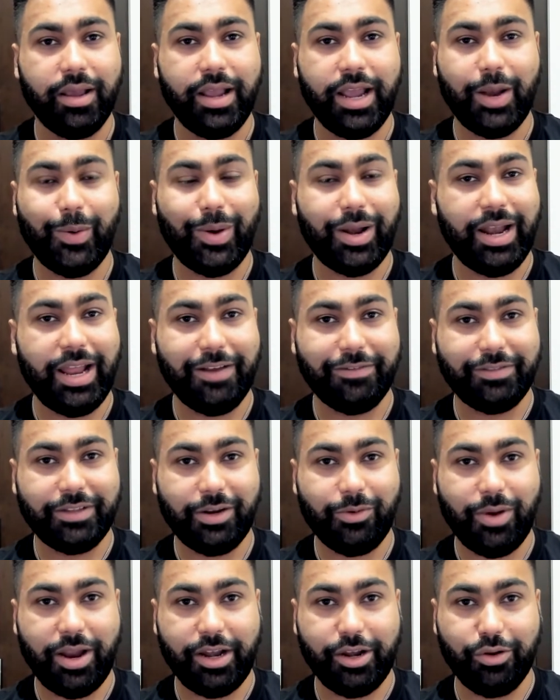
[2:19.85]
And when left
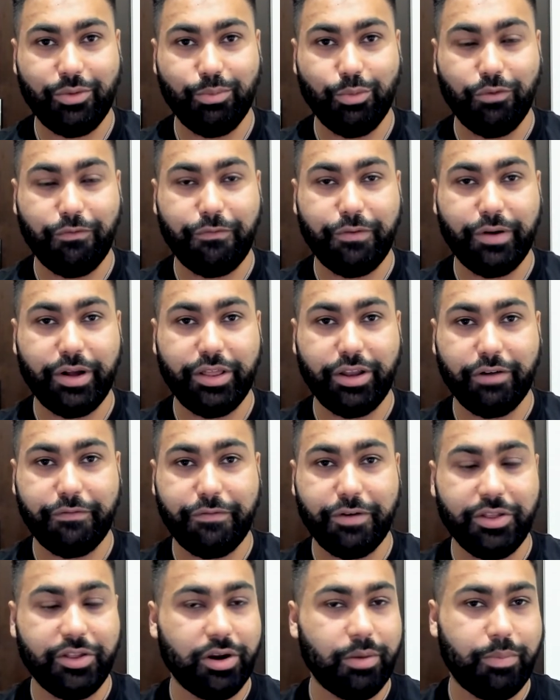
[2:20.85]
and right move
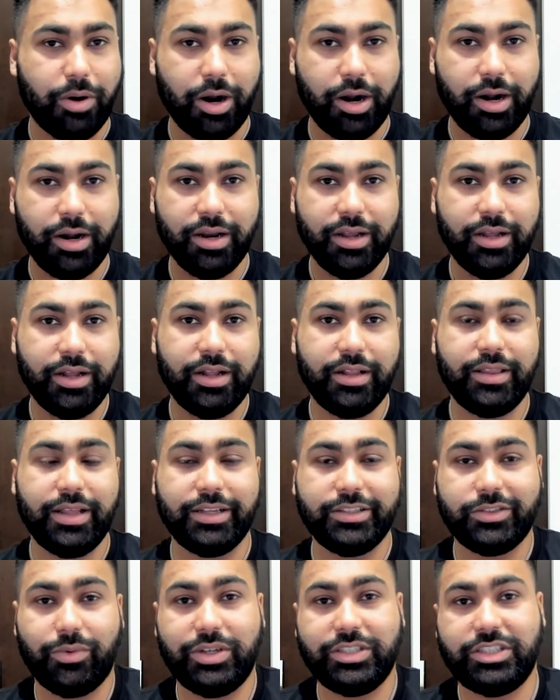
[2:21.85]
further apart,
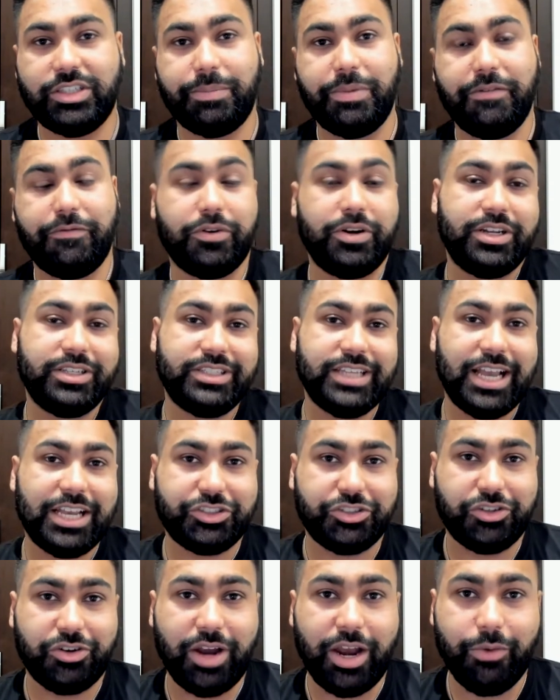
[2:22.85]
that's a recipe for
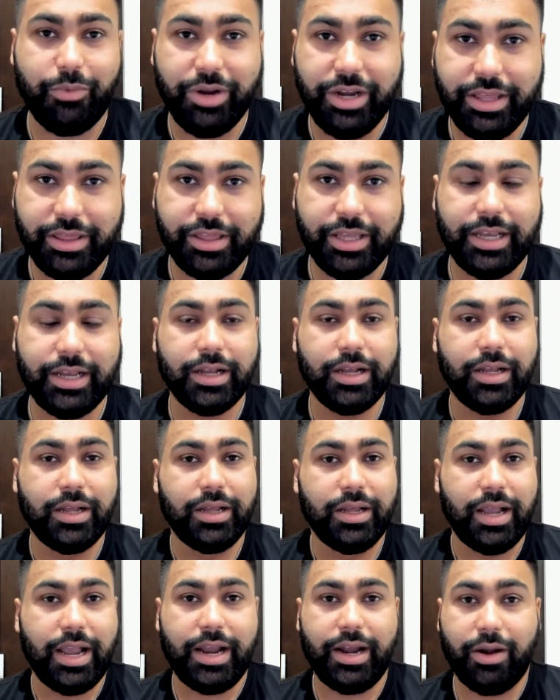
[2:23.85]
disaster. I really think,
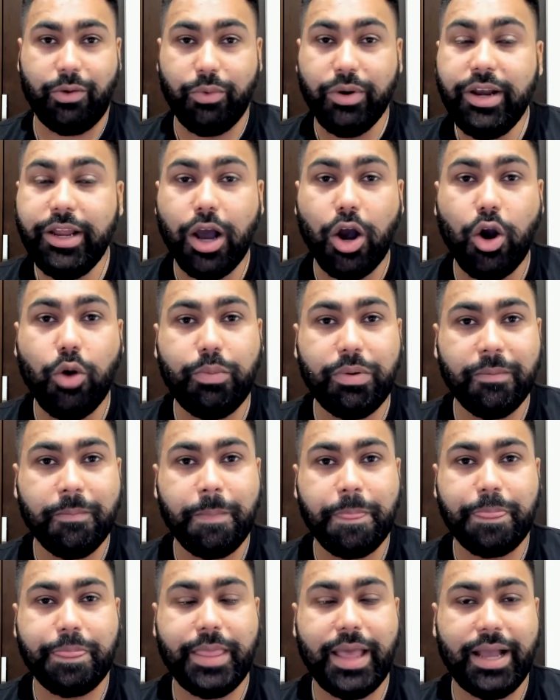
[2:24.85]
and I really hope
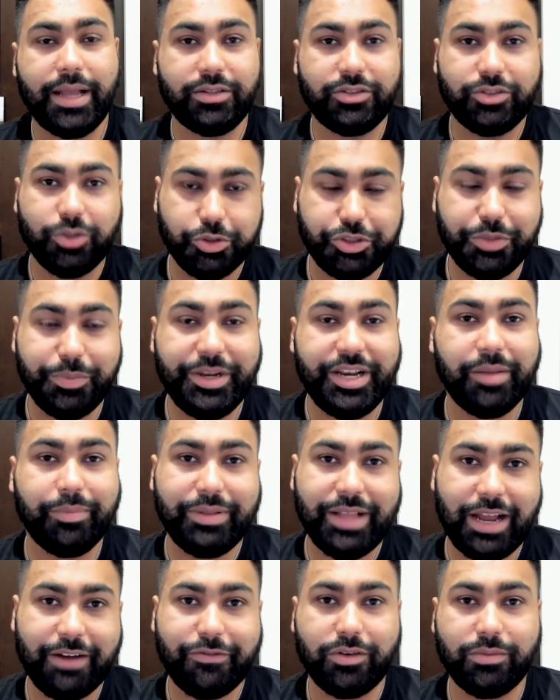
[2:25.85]
that social media
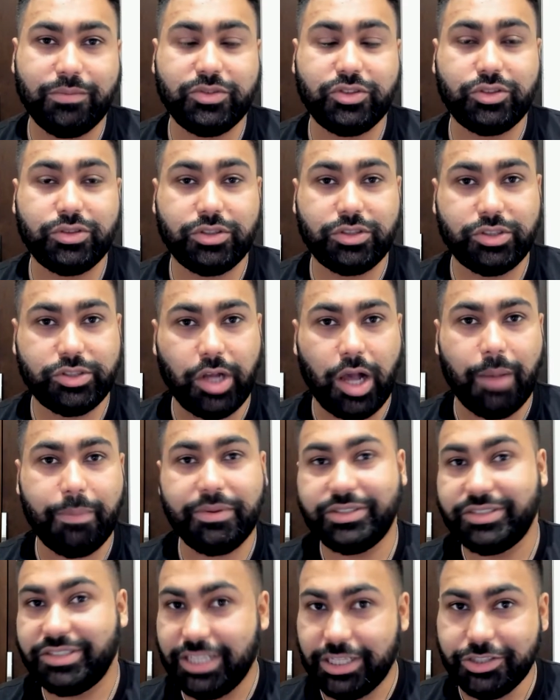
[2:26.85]
platforms stop
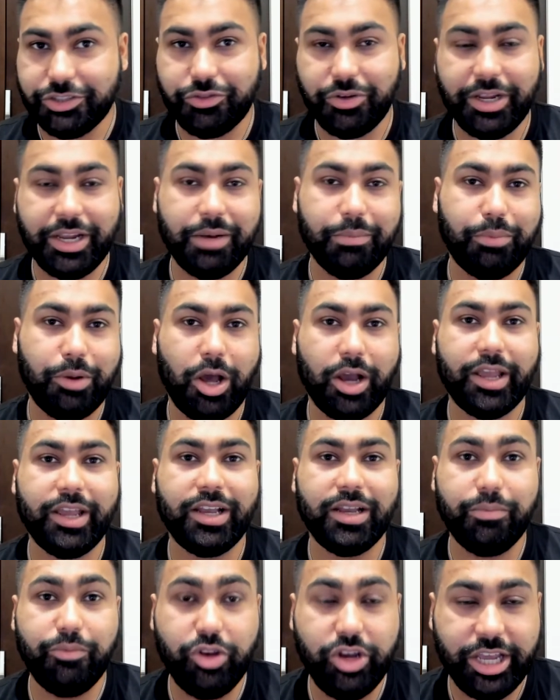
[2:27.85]
censoring and blocking
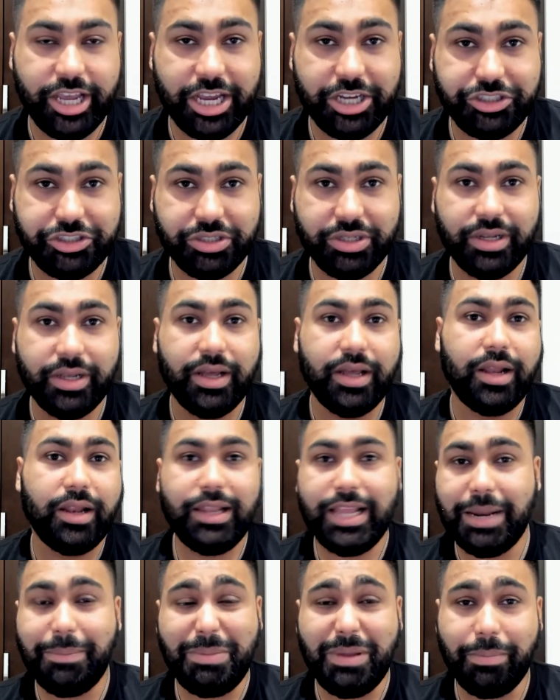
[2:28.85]
communication.
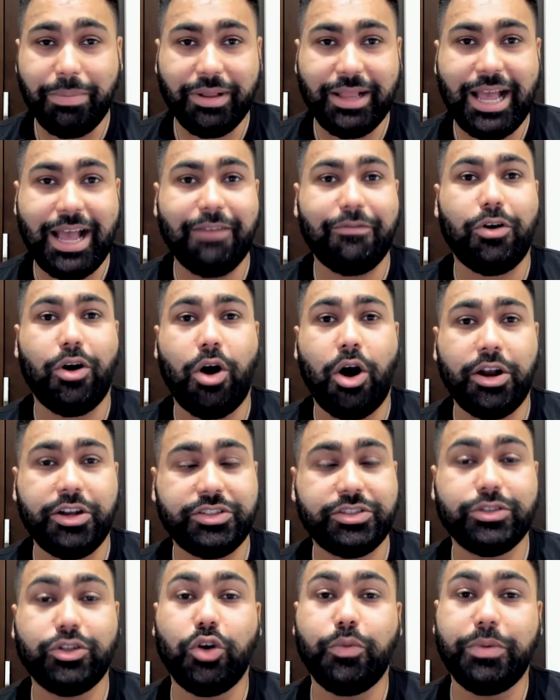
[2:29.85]
Let people have
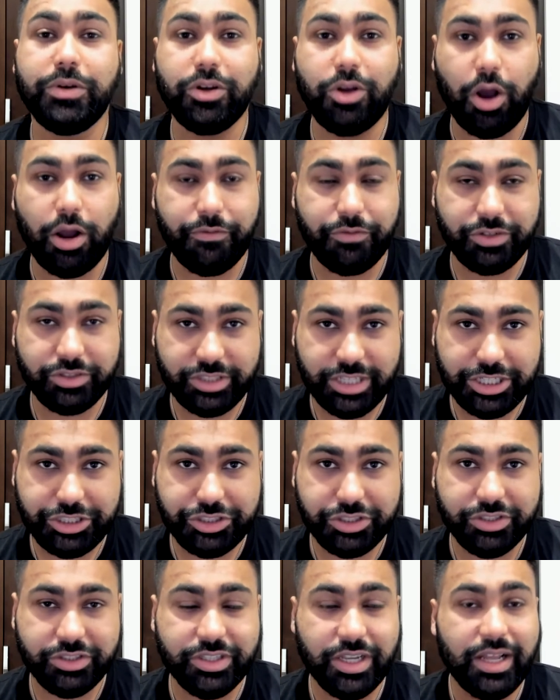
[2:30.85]
honest and open
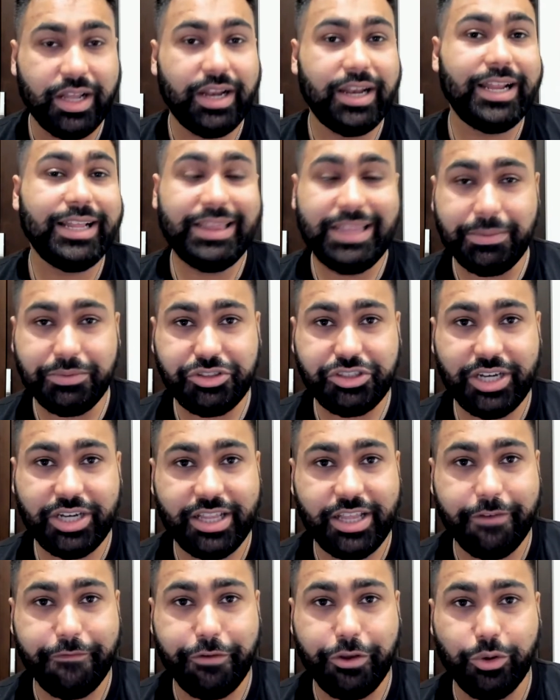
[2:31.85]
conversations. Let them share
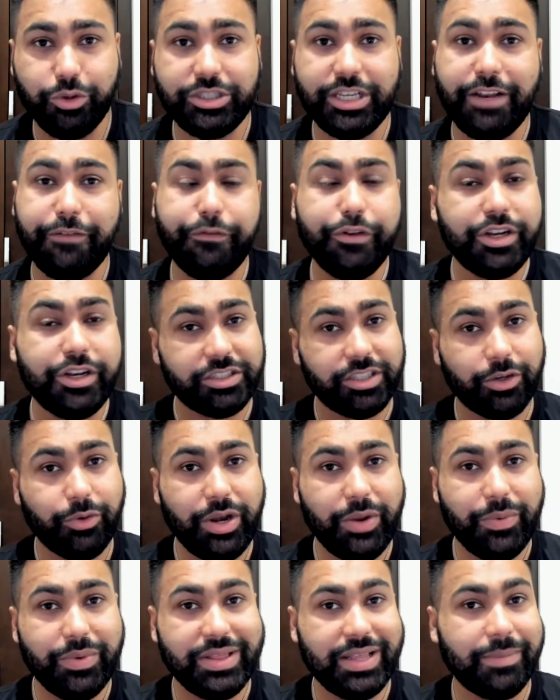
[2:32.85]
their views. And if you
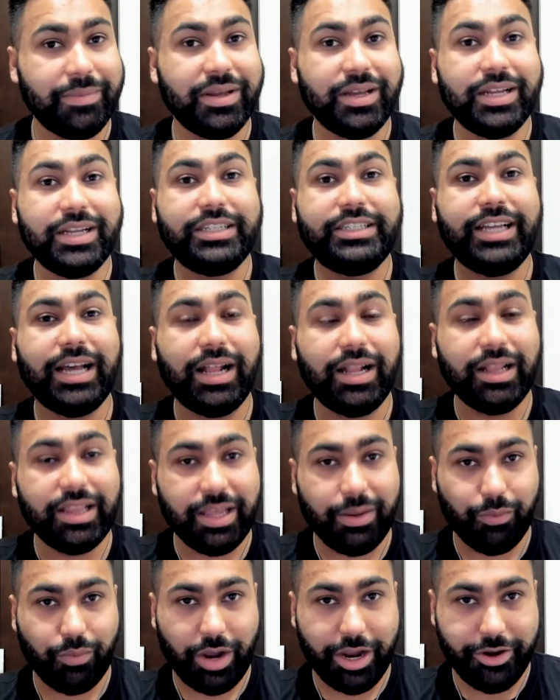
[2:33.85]
disagree with them, tell
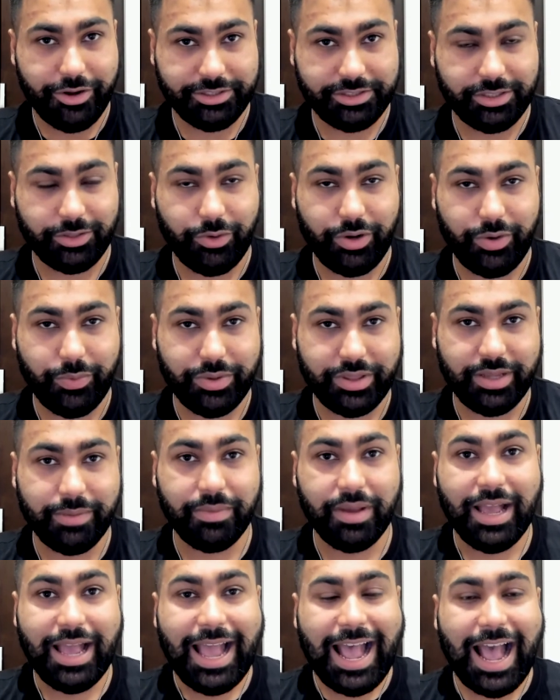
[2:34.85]
them why you disagree with them.
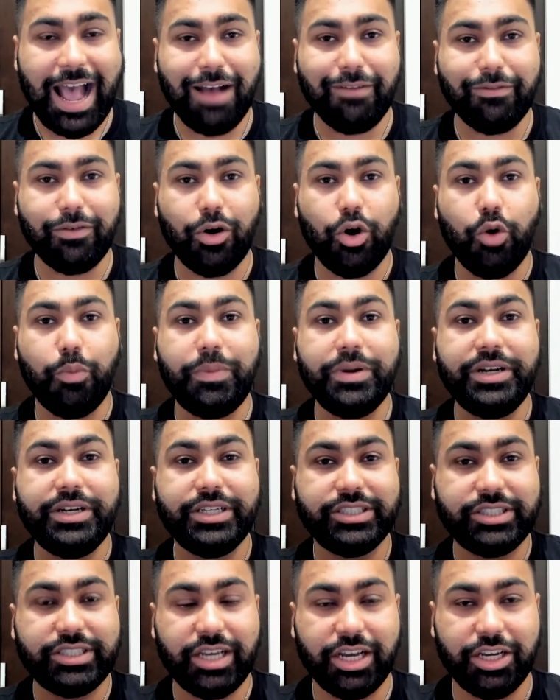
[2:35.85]
Have open
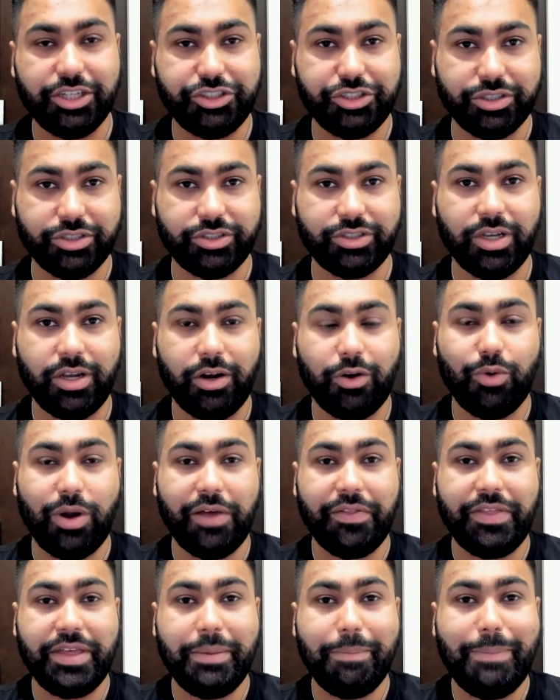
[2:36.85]
discussions
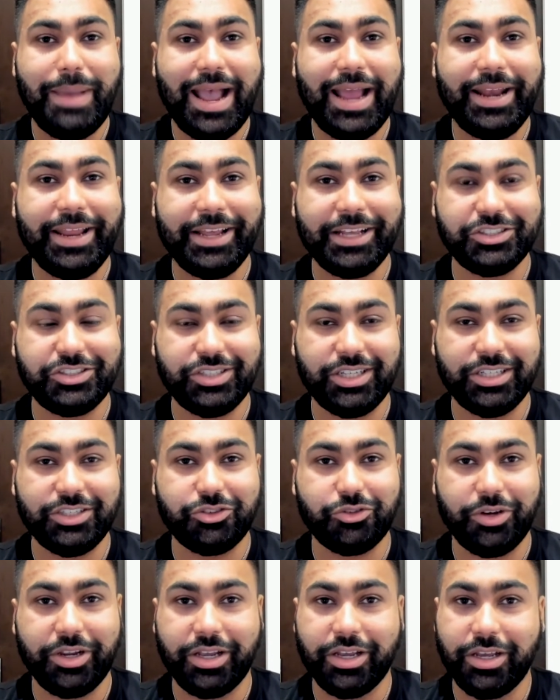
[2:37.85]
rather than banning and
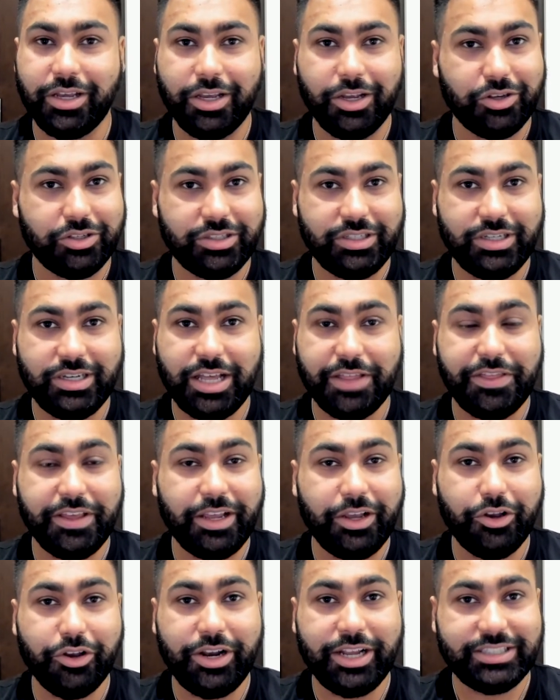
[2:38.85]
censoring, because nothing
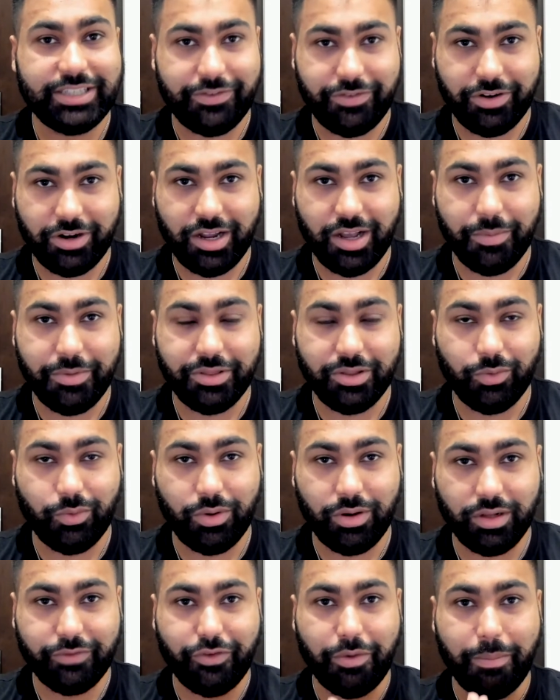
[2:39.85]
good has ever come in the
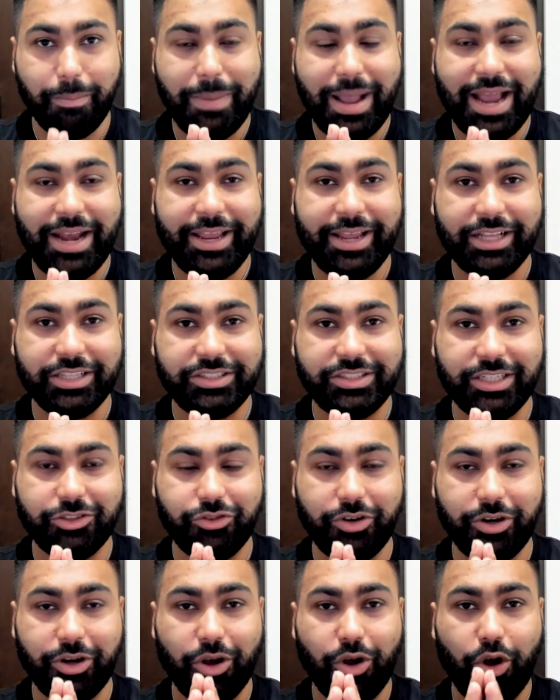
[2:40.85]
world from banning and
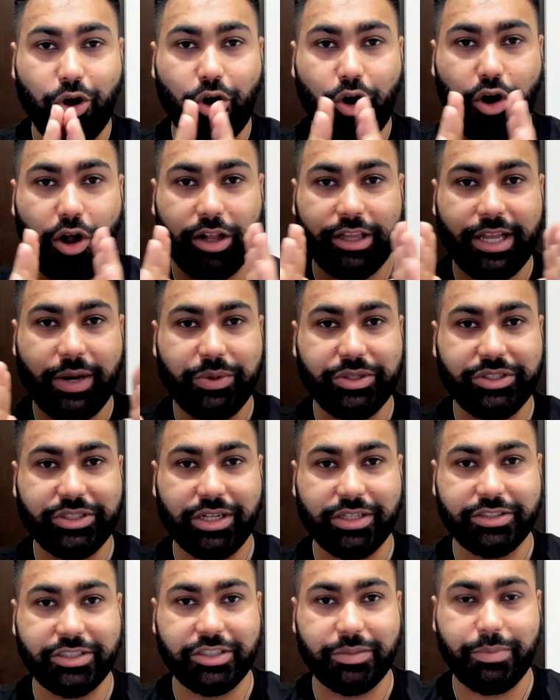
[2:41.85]
censoring. All that
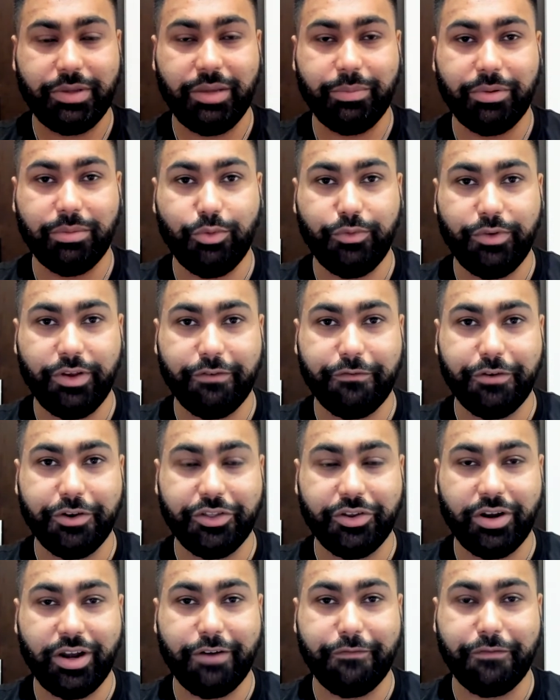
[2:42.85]
results is people moving
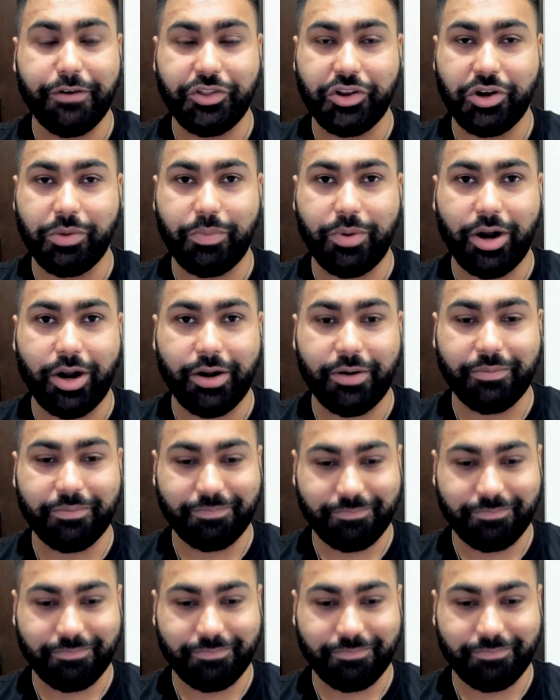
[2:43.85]
further and further apart.